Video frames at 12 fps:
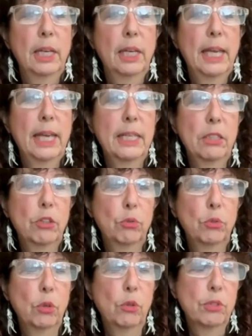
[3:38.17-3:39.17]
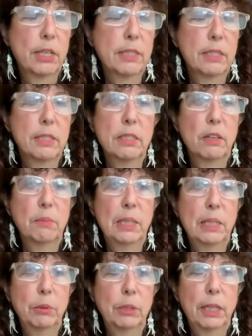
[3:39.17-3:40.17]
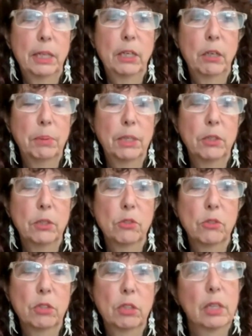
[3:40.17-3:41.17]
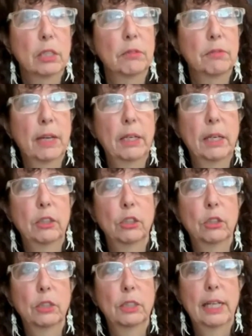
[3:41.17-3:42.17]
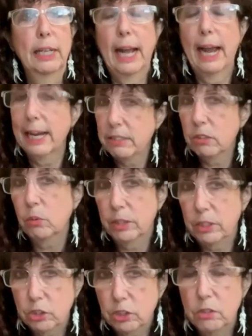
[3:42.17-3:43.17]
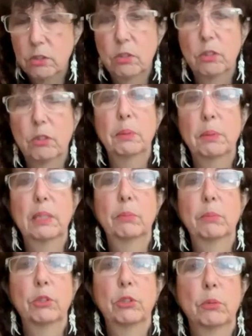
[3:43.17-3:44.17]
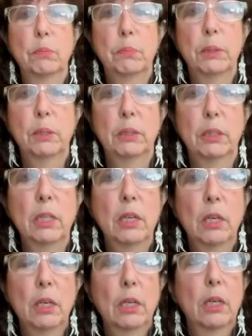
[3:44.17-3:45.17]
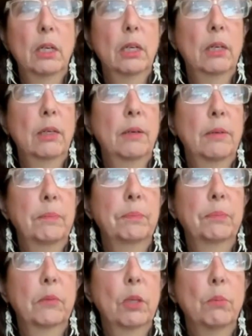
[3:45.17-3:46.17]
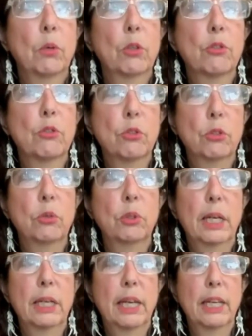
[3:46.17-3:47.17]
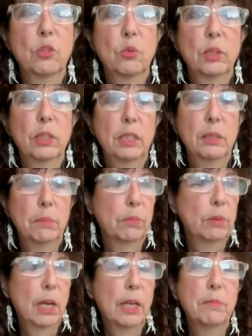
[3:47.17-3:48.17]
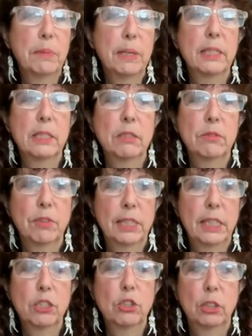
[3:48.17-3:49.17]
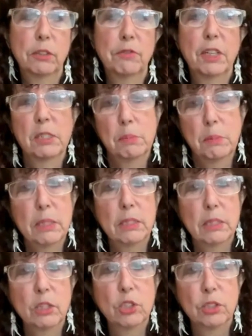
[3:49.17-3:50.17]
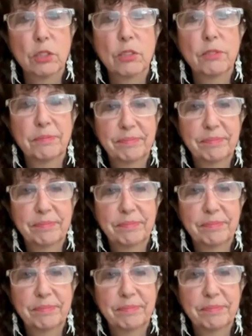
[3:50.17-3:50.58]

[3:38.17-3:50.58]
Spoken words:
and through those lessons, I've been able to help others to kind of learn how to ask questions, to be able to be more astute as we kind of make these financial investment decisions.